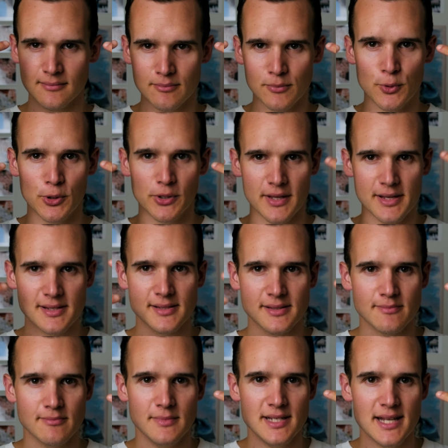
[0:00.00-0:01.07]
more of this
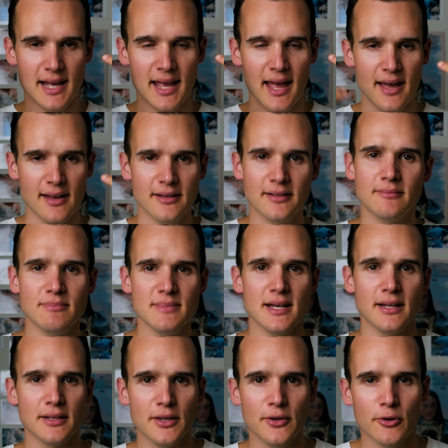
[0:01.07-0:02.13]
head
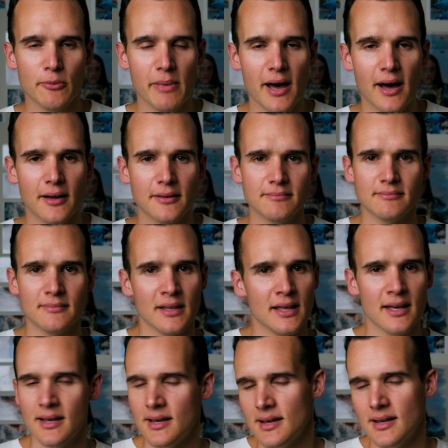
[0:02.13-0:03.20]
telling you about
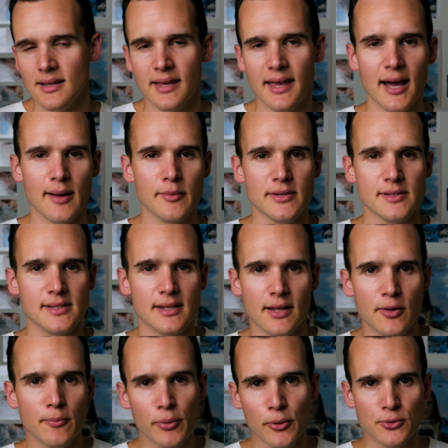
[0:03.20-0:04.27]
cameras and
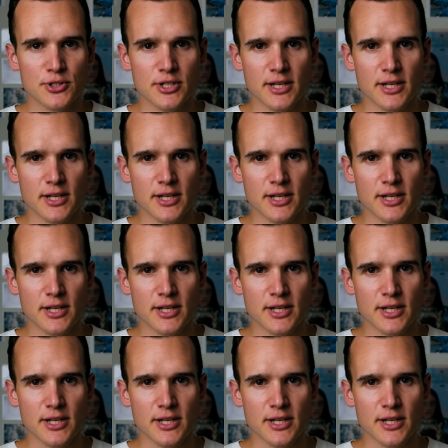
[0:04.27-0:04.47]
other bullshit.